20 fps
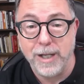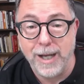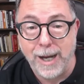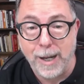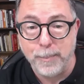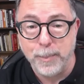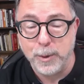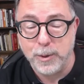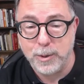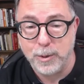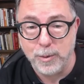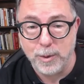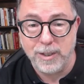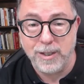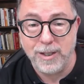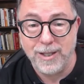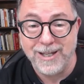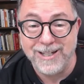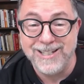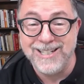opportunity
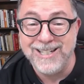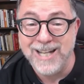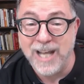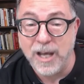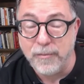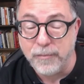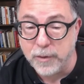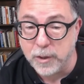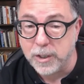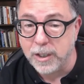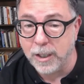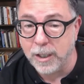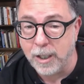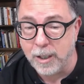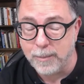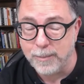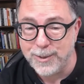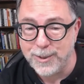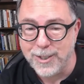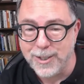that never
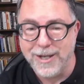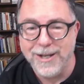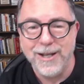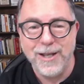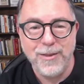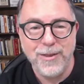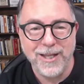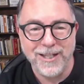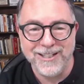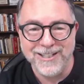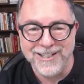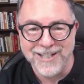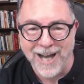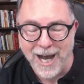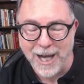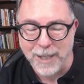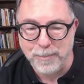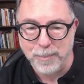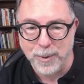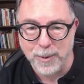comes than
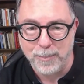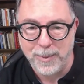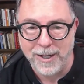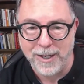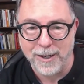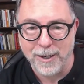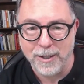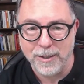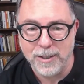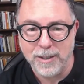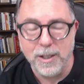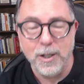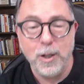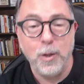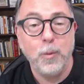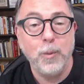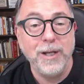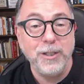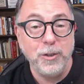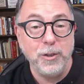not prepared
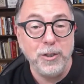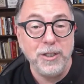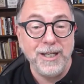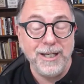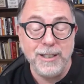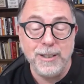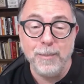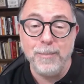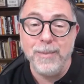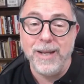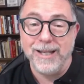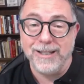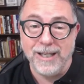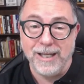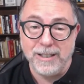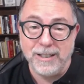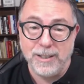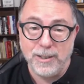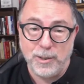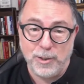when you need to make
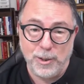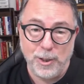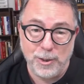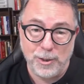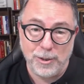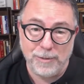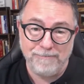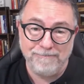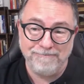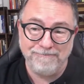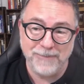that decision.